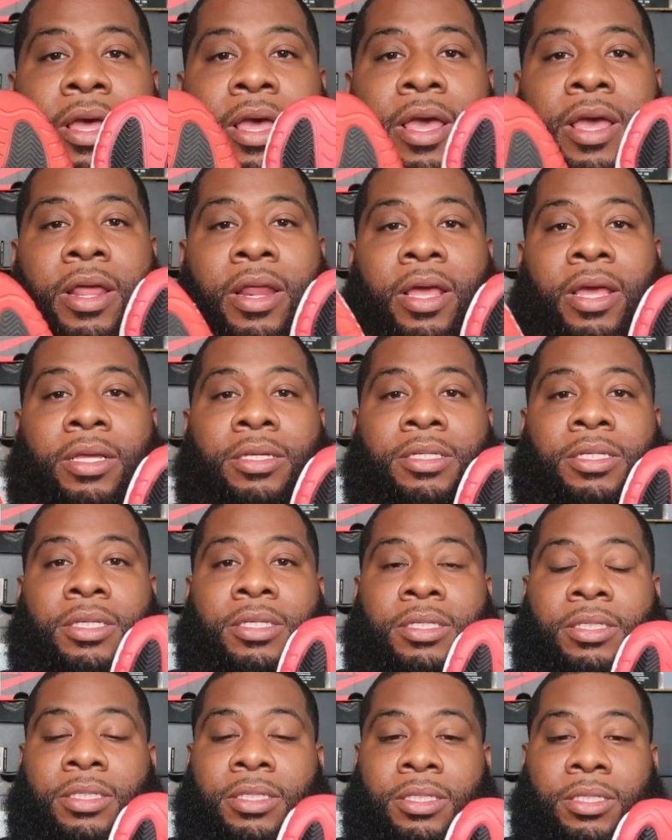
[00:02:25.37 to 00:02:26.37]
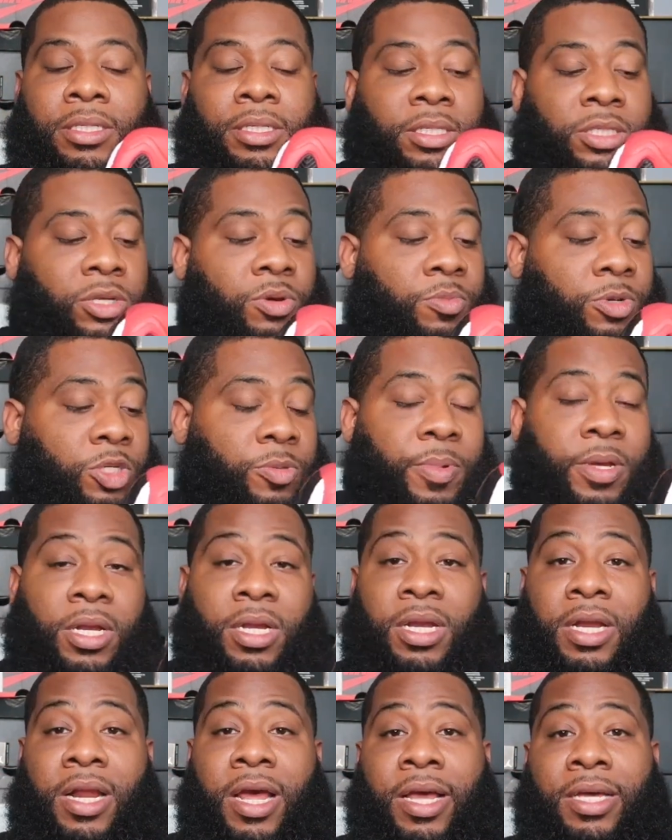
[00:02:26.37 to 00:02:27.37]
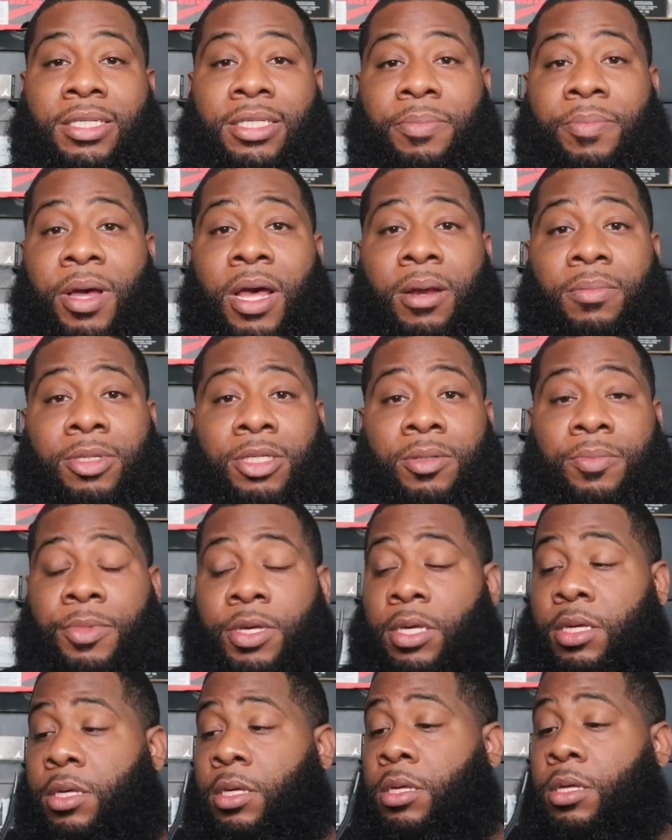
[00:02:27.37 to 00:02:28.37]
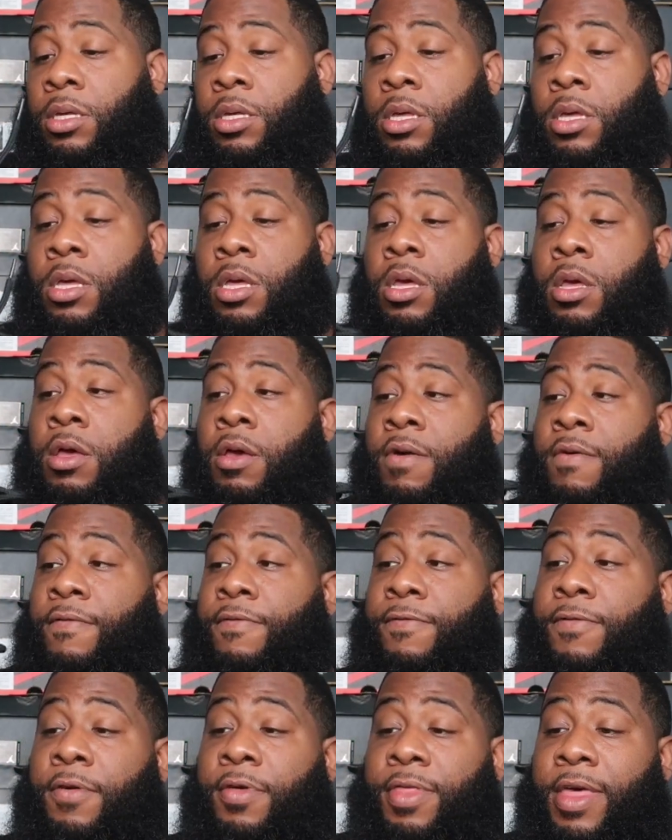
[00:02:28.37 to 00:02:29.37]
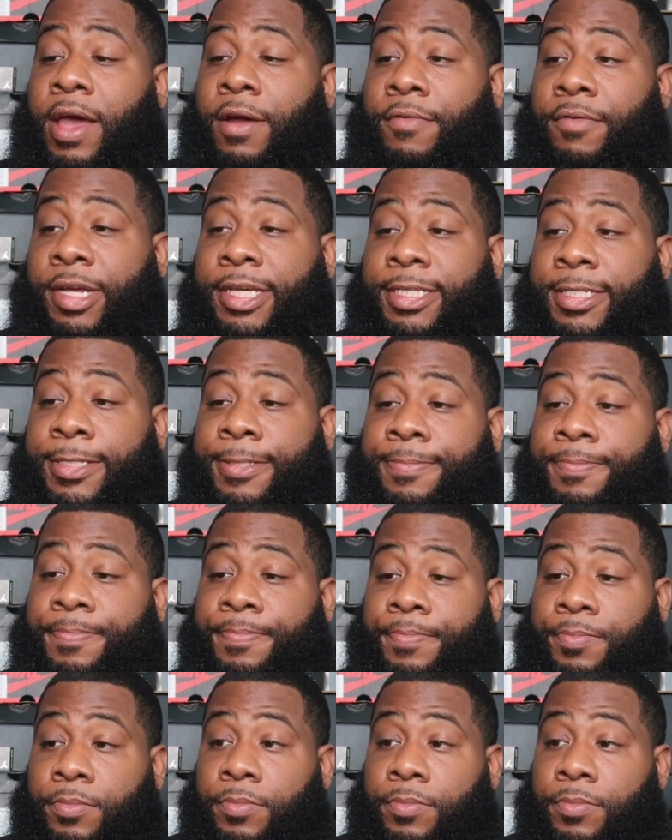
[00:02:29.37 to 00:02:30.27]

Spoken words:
And it's so much better than icy bottoms to me for that reason.